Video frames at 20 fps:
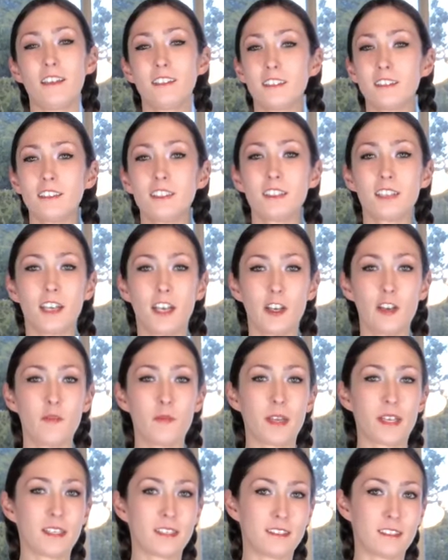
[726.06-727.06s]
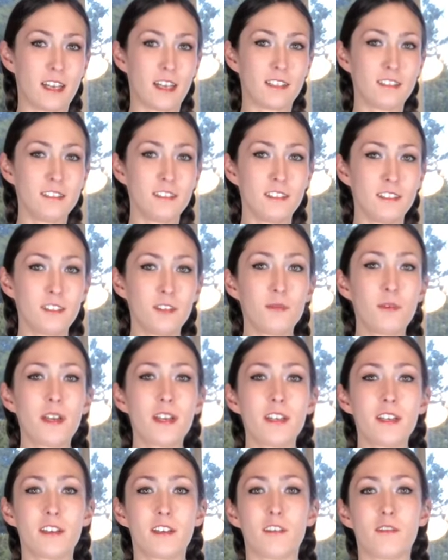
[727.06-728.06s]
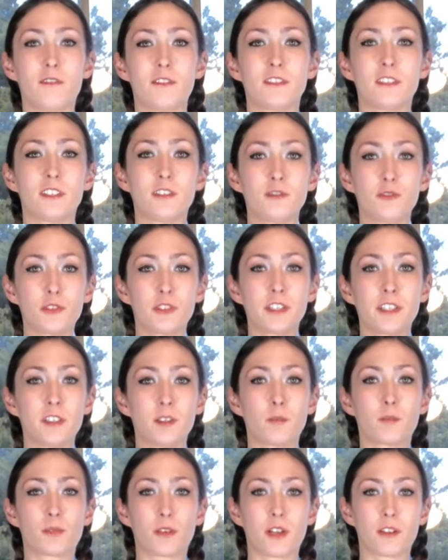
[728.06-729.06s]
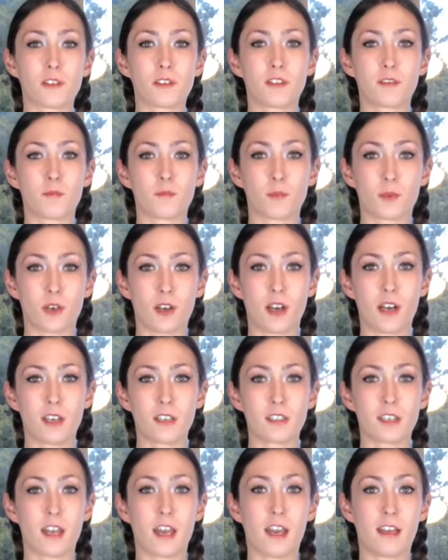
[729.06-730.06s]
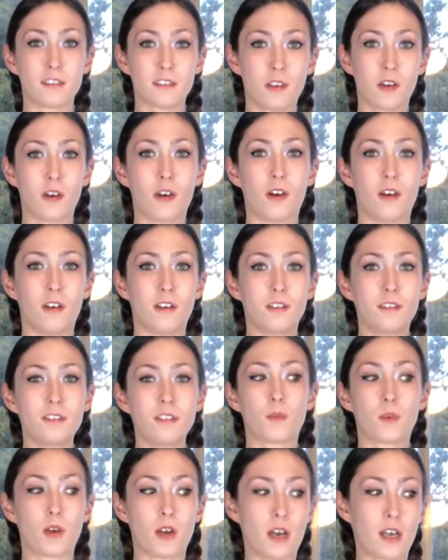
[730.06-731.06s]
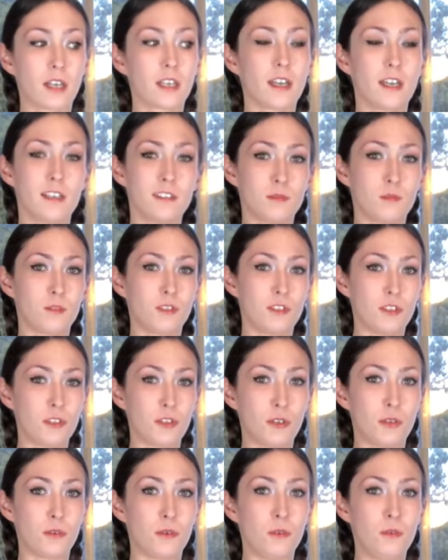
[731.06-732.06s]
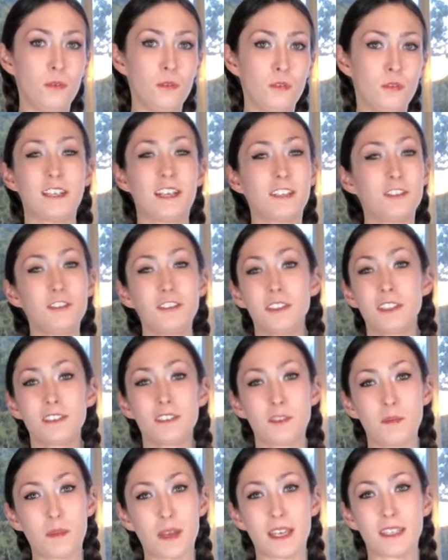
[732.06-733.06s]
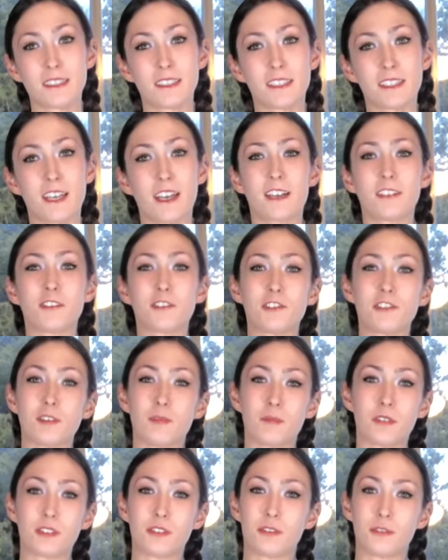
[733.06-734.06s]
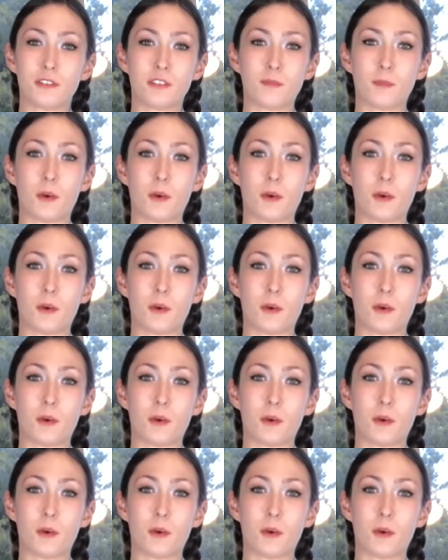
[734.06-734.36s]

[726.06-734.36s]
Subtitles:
And doesn't it kind of make sense in a way if Sindri, the brother of Brok, has a hall? Brok has one too? I just think it's amazing, and there's something to this